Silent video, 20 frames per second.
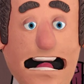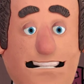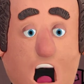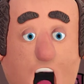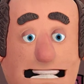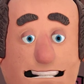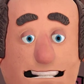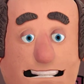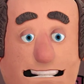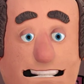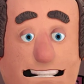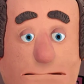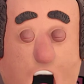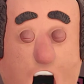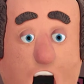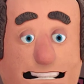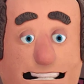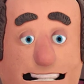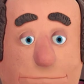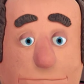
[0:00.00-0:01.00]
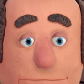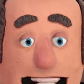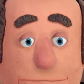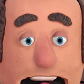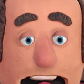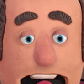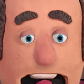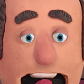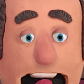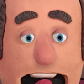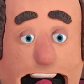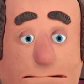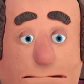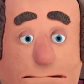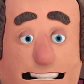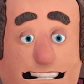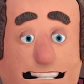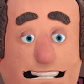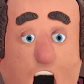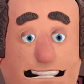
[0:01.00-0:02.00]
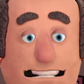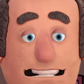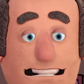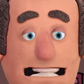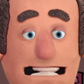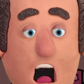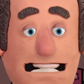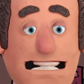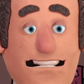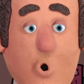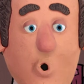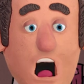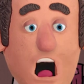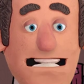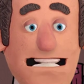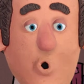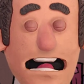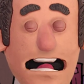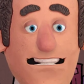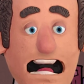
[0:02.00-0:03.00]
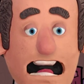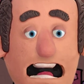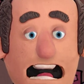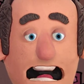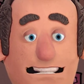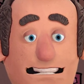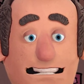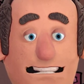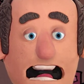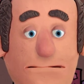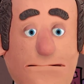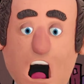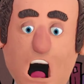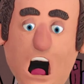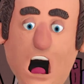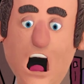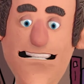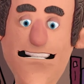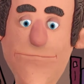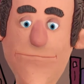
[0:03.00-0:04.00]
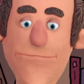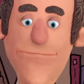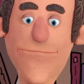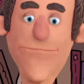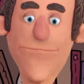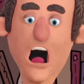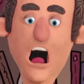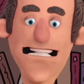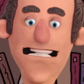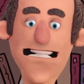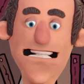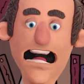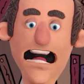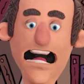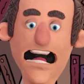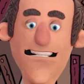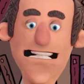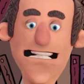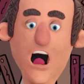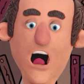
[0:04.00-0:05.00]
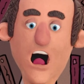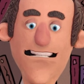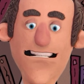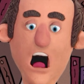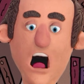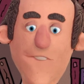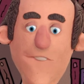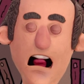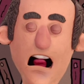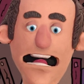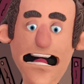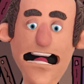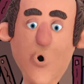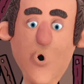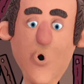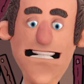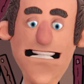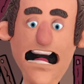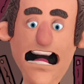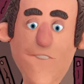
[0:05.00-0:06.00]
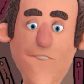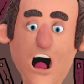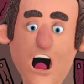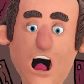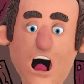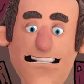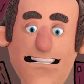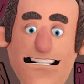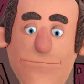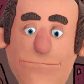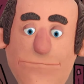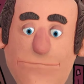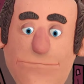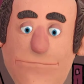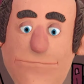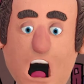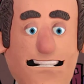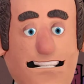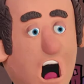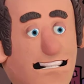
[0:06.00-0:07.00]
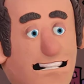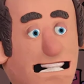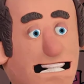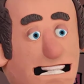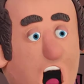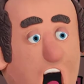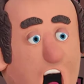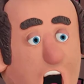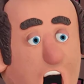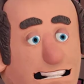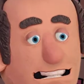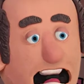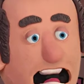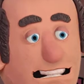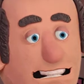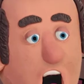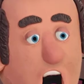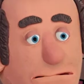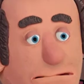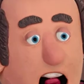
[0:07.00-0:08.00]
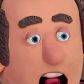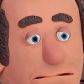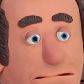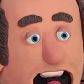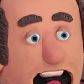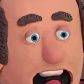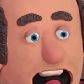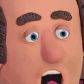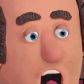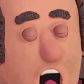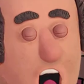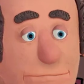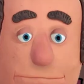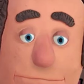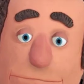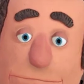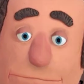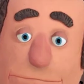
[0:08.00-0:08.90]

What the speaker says: should expect deep questions when we ask about the nature of the universe. This is not a simple matter.